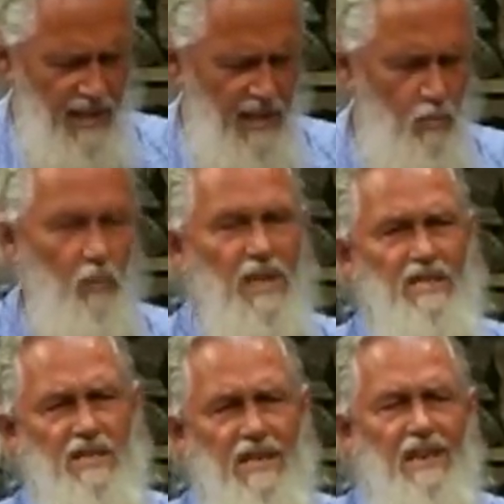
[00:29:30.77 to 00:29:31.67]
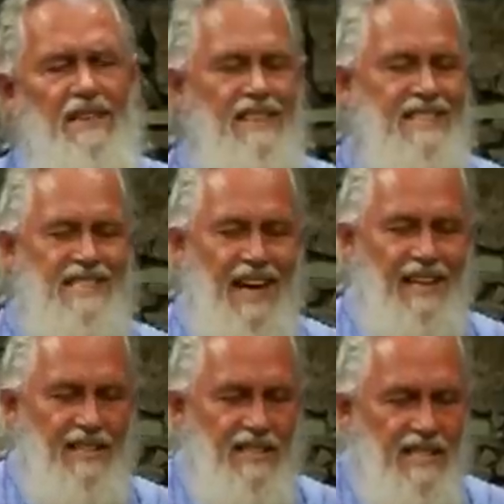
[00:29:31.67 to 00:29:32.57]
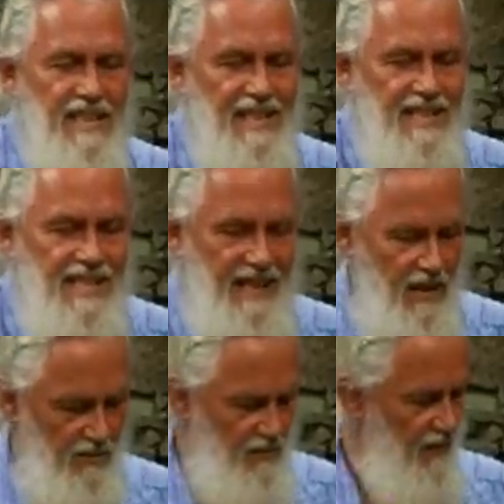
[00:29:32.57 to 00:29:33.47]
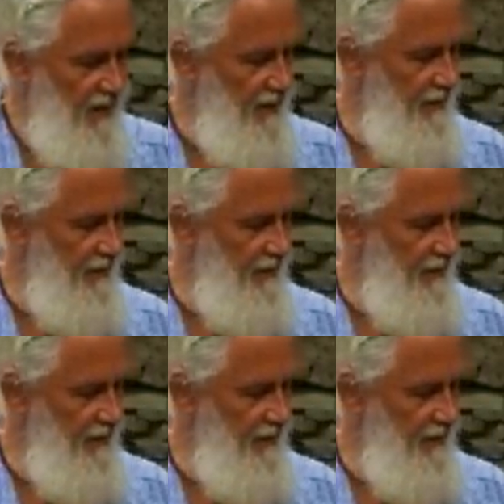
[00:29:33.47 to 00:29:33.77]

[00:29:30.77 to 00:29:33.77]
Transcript: He was the silence itself.